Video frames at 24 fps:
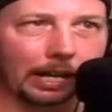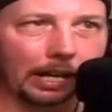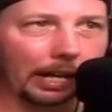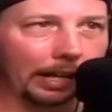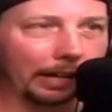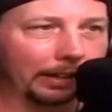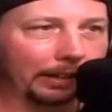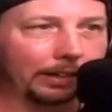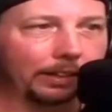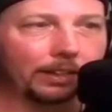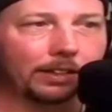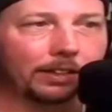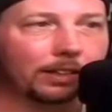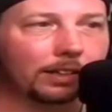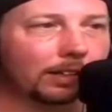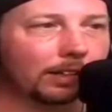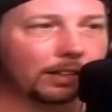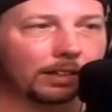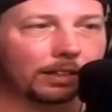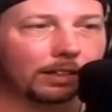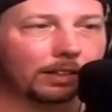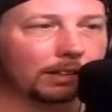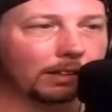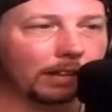I
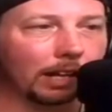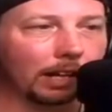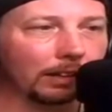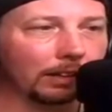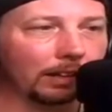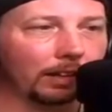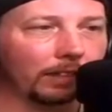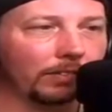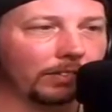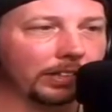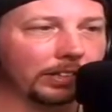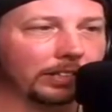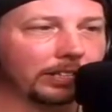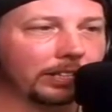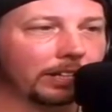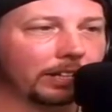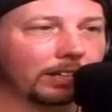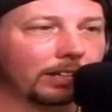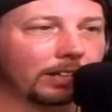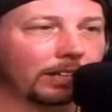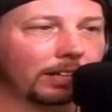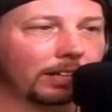love it.